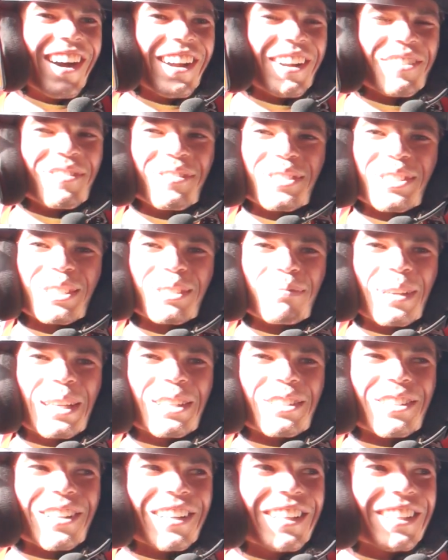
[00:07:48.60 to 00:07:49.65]

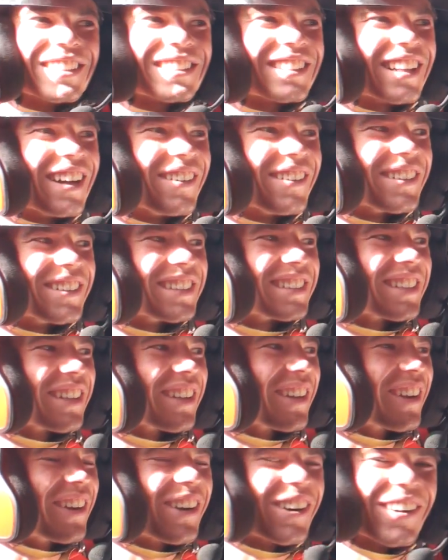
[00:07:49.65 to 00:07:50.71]
Speechless. That was
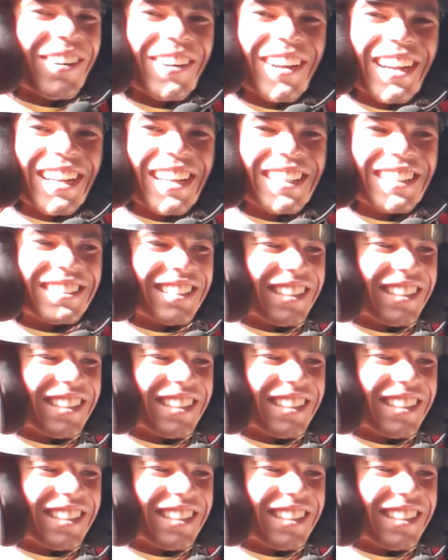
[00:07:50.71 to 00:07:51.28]
crazy.